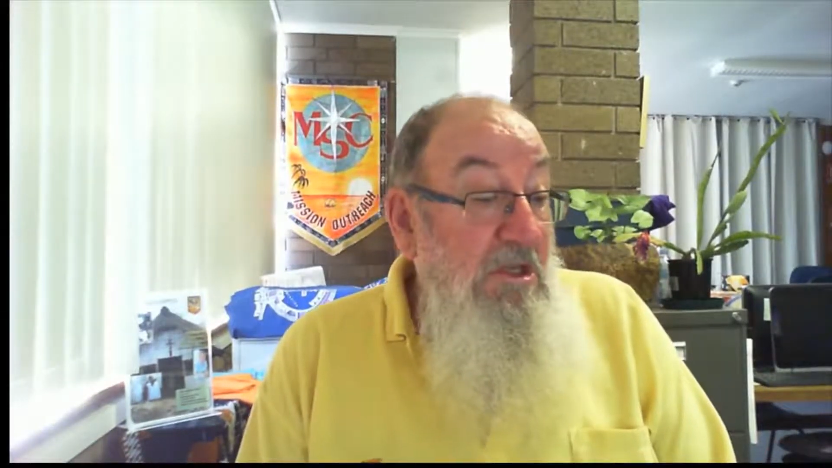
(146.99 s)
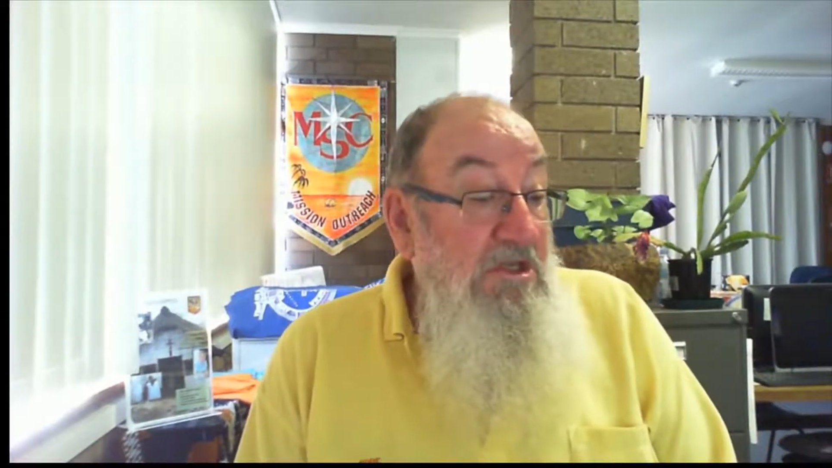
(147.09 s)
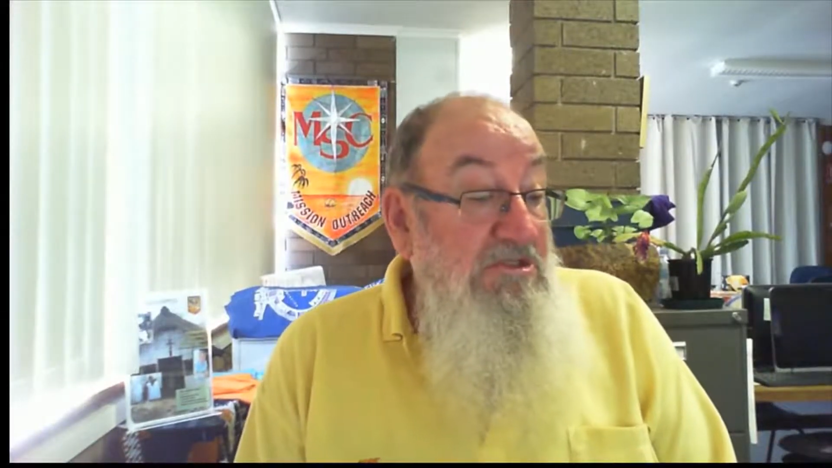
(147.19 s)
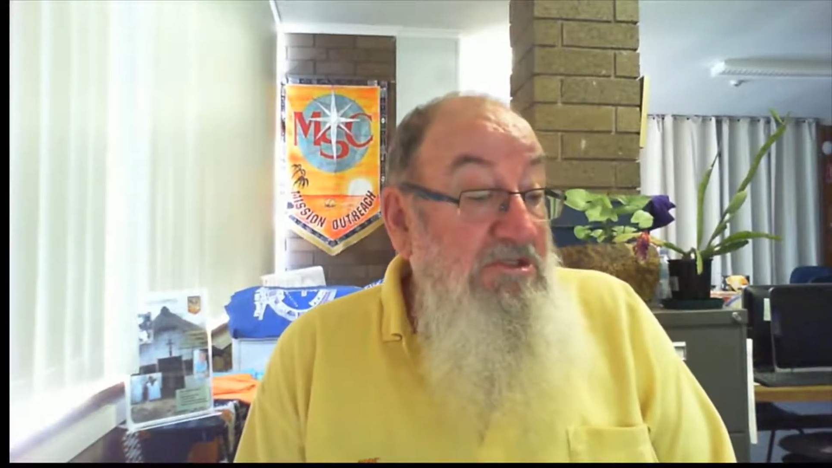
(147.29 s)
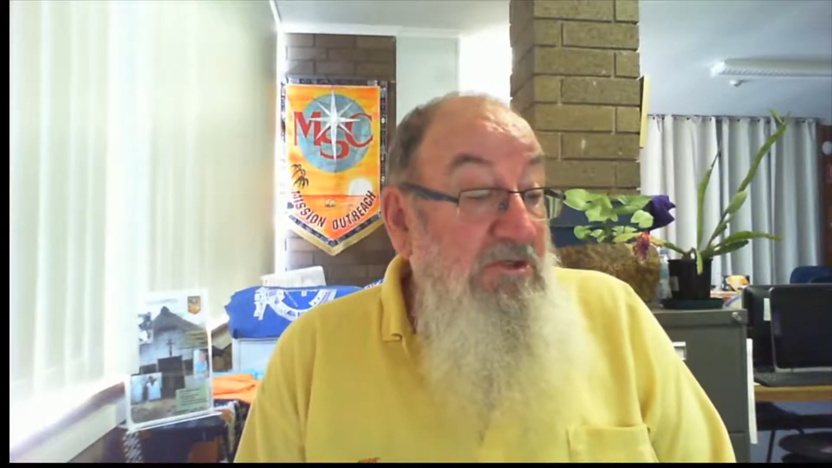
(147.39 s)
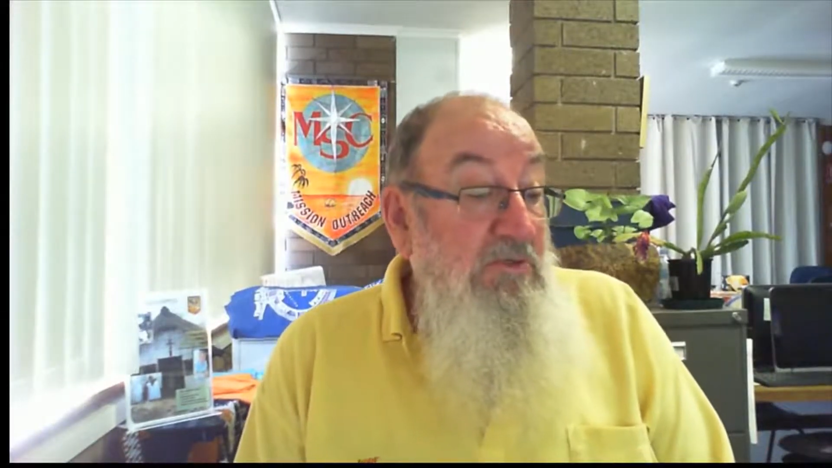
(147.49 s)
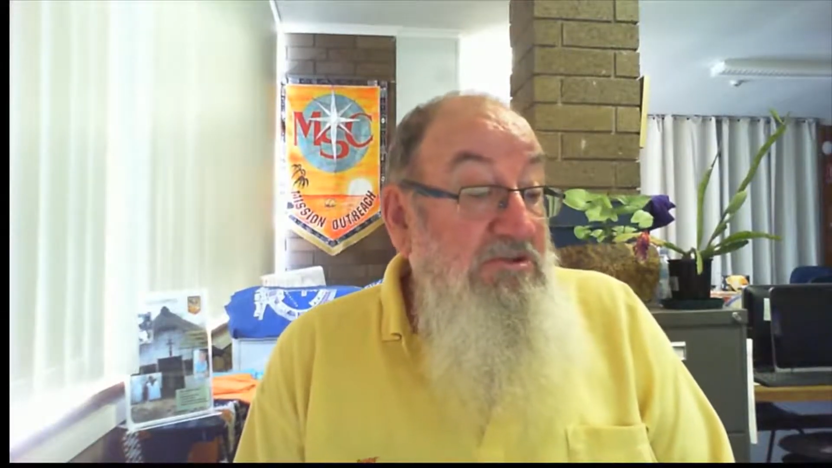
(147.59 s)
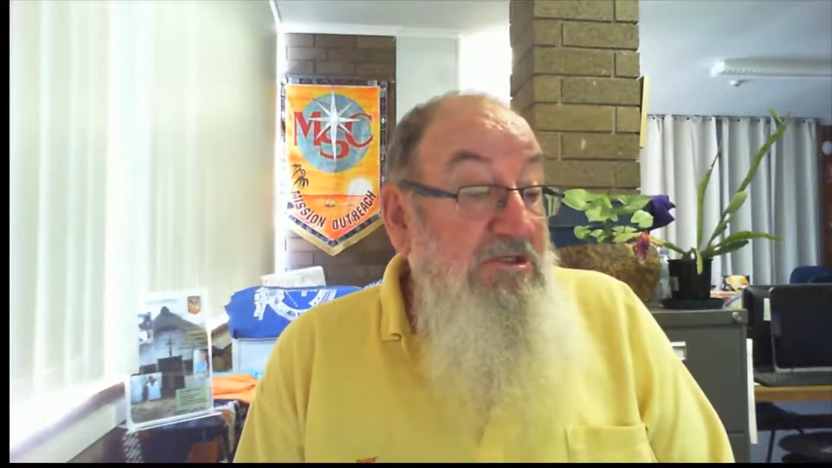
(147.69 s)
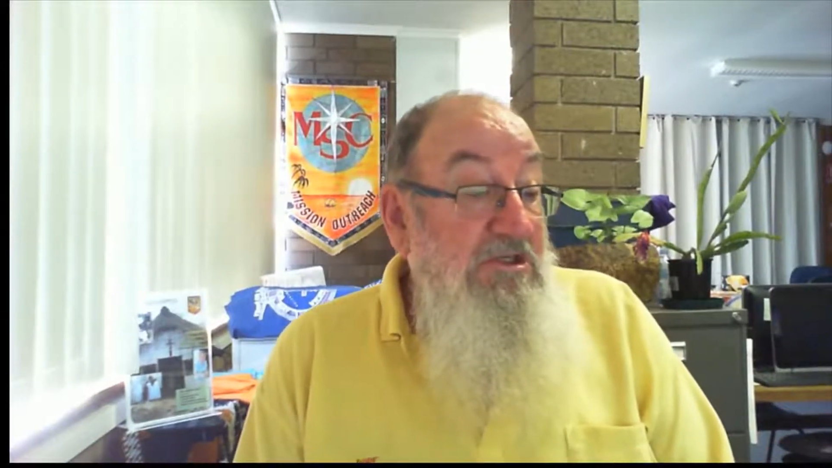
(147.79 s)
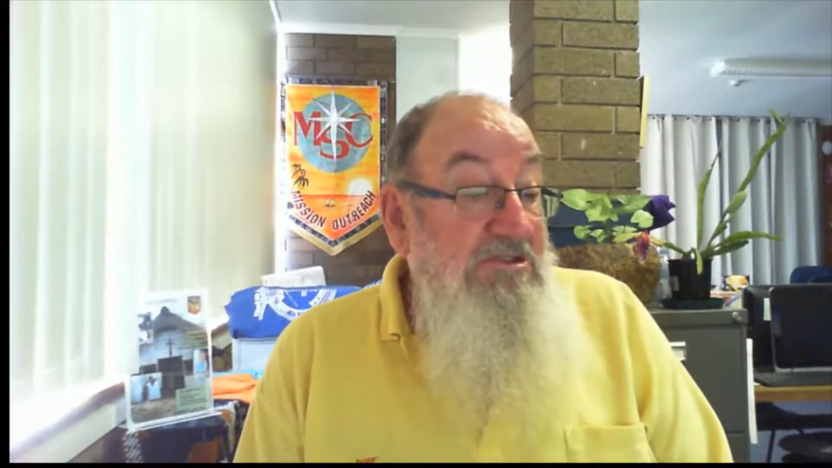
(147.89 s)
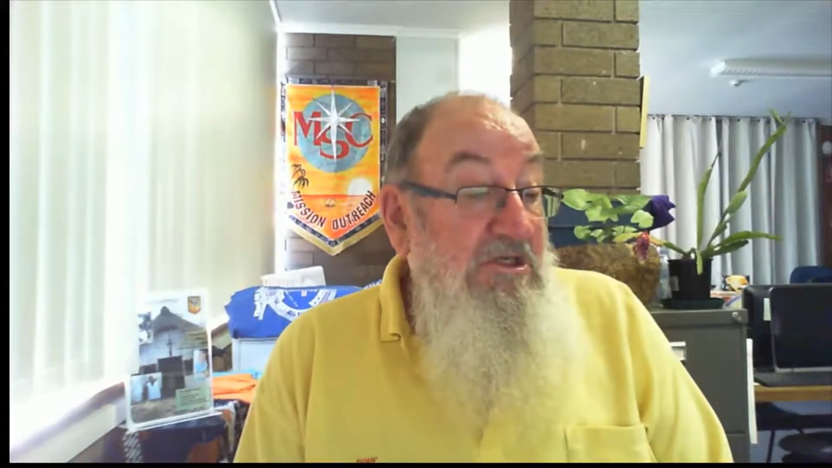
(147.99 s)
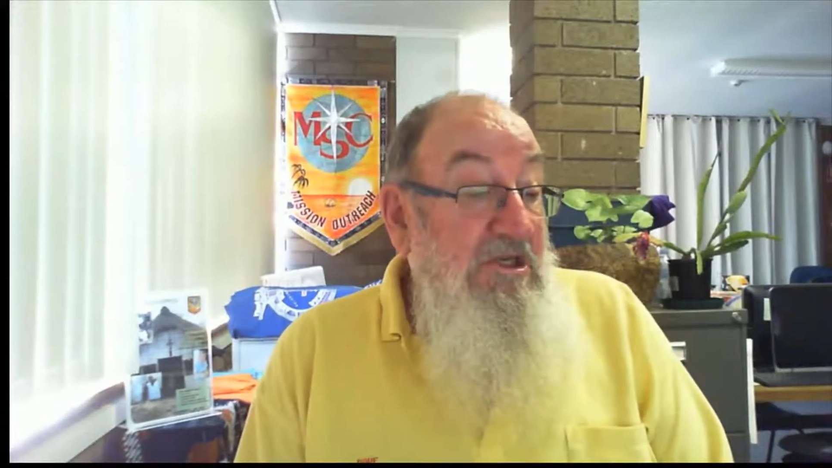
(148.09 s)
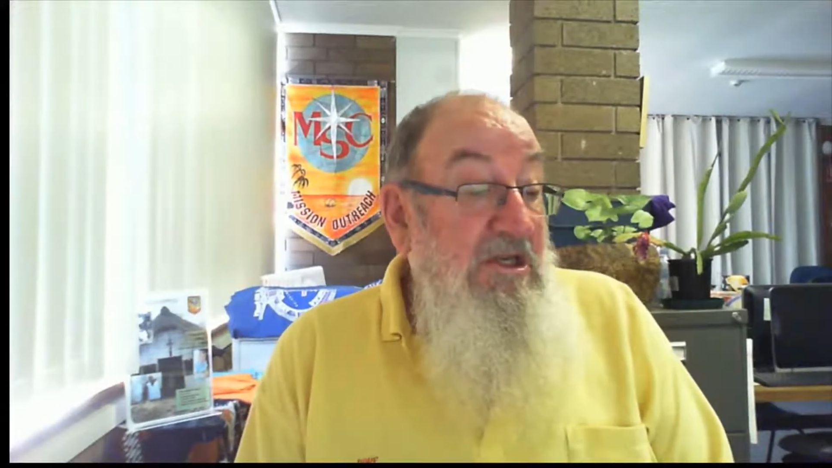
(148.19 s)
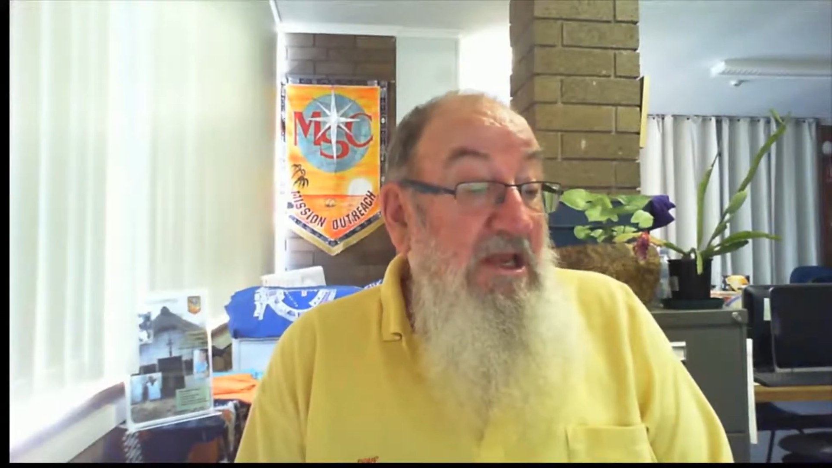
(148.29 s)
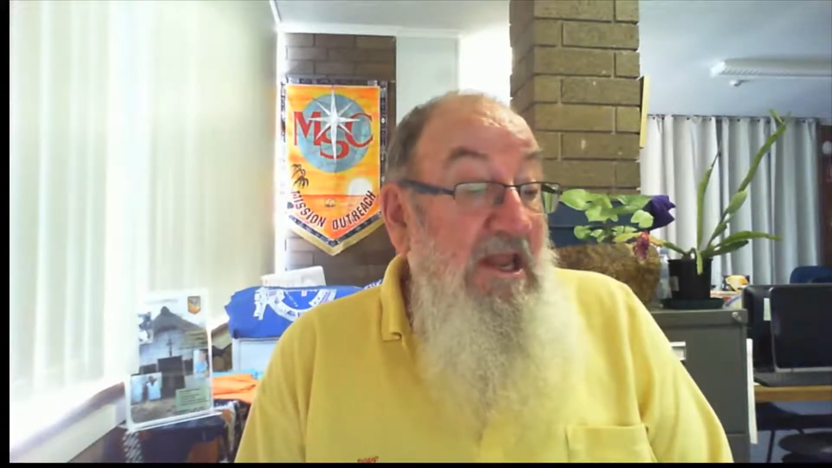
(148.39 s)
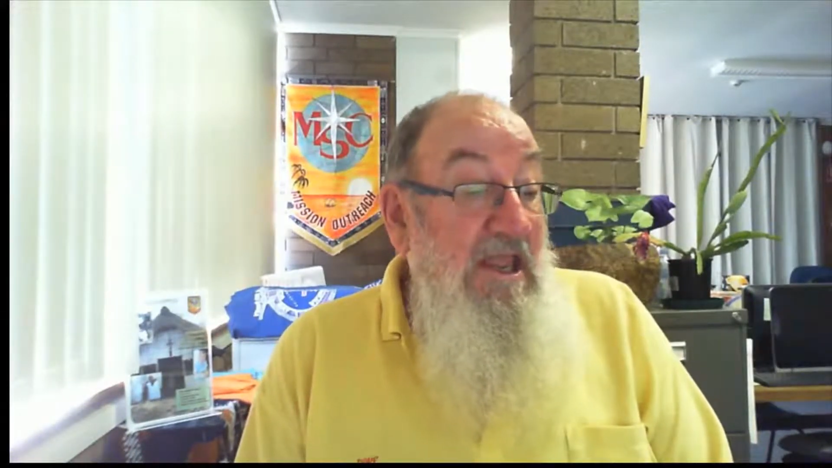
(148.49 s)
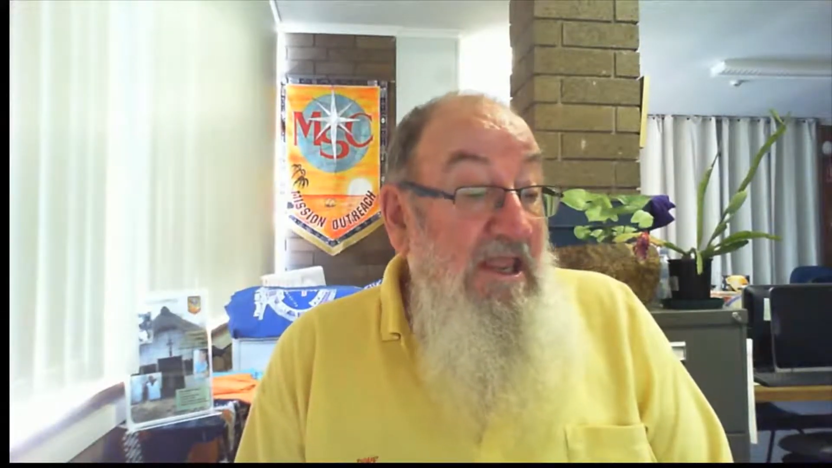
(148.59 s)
she was considered an